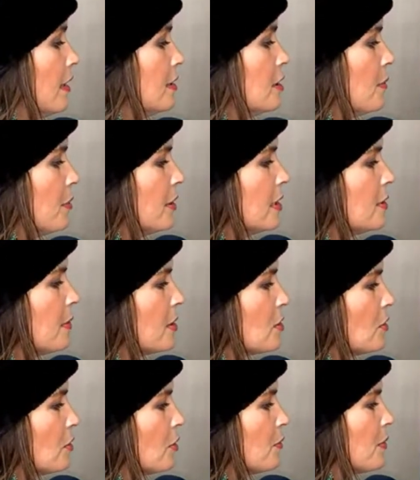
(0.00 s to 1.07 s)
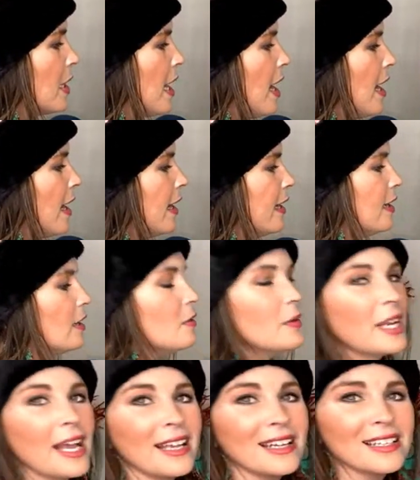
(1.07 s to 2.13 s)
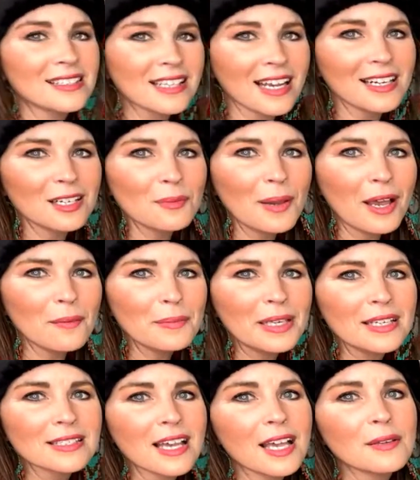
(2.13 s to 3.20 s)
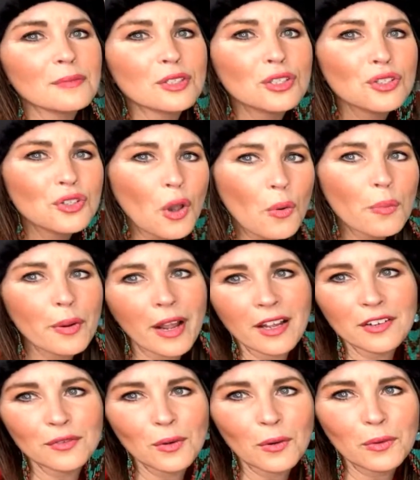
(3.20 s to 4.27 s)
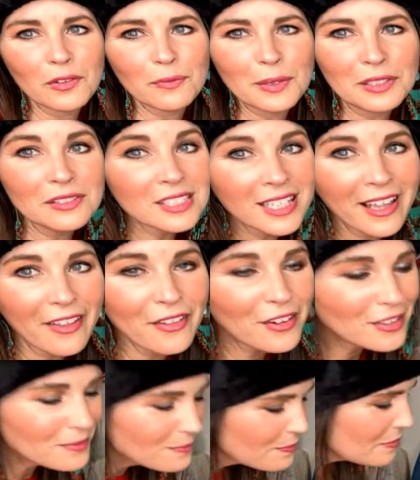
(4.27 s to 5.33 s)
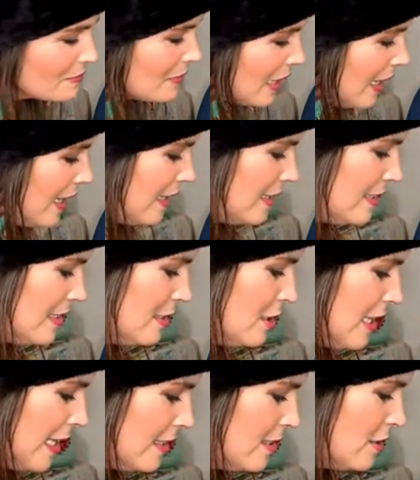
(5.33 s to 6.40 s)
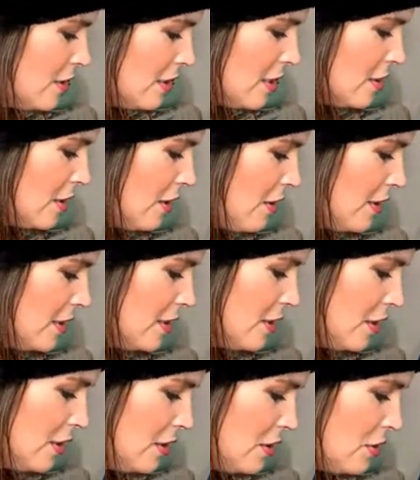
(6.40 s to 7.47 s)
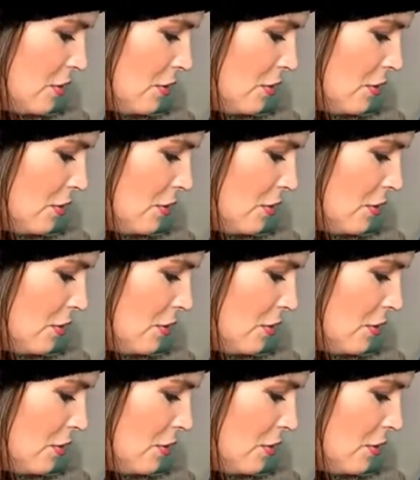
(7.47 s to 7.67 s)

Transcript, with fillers: it's a pretty special group that I, when I get excited about, because I am so proud of what we built together. And that's just the honest to goodness